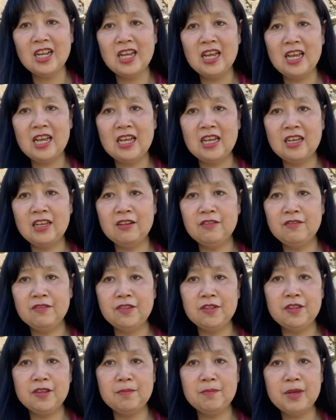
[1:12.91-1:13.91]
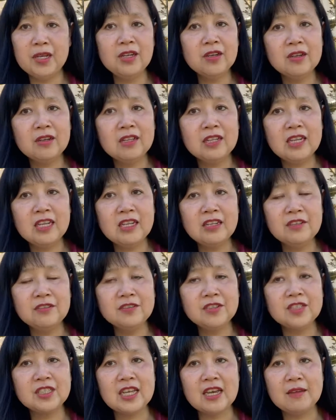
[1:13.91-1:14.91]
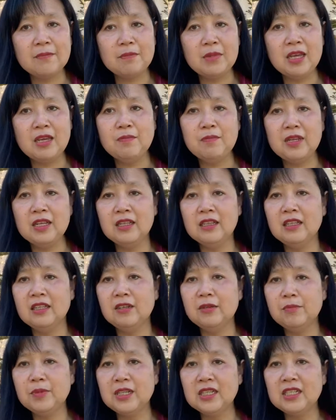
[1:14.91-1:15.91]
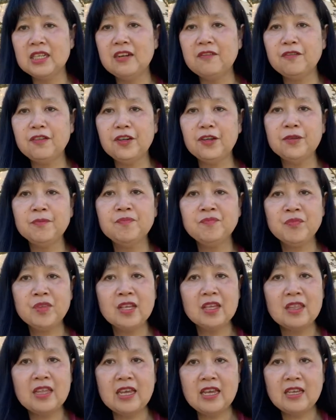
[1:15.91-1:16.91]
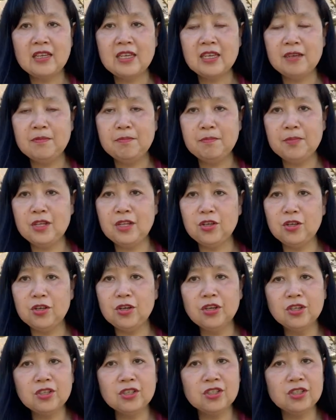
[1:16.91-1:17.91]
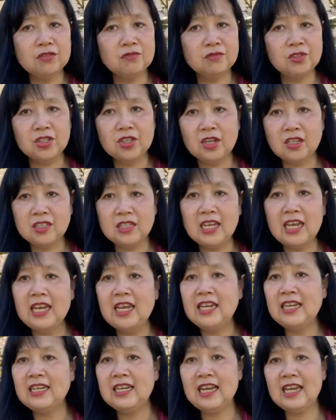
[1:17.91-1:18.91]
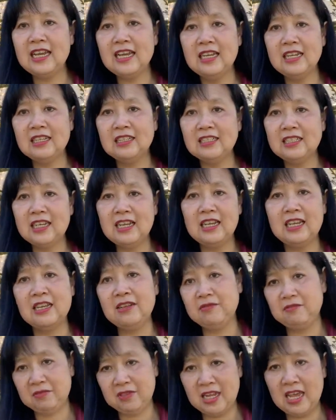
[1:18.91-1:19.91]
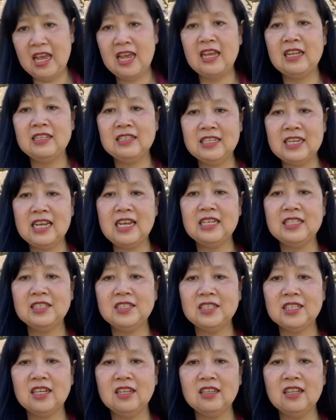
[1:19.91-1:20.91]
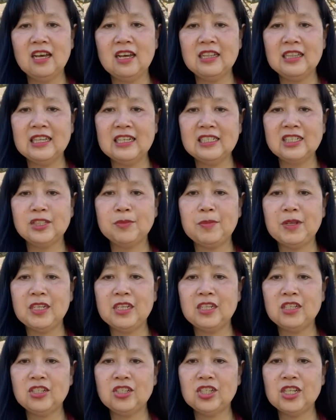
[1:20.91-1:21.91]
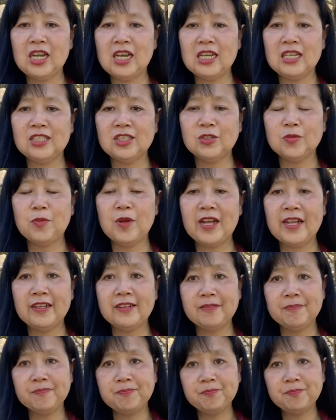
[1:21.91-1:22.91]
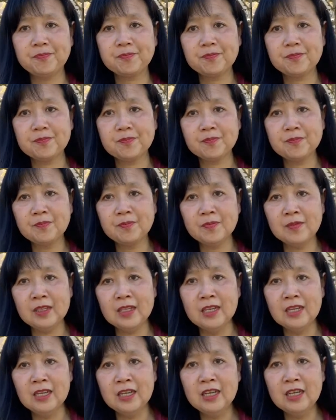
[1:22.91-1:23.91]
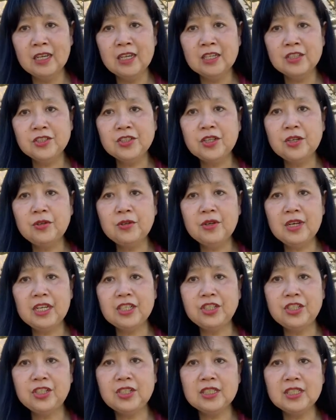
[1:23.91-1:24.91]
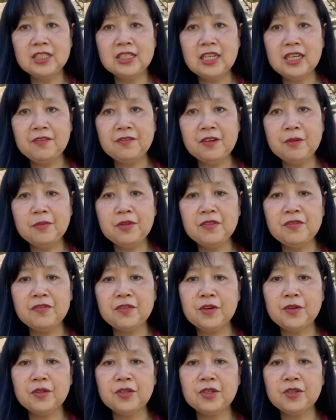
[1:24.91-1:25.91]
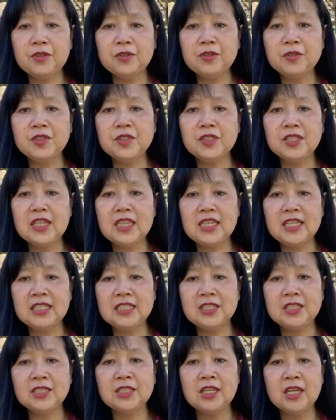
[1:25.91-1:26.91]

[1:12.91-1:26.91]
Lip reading: And for the bigger leaves that may be a little bit tougher, they can be cooked, sauteed, and it can taste a lot like spinach as well. So as you can see from the photos, this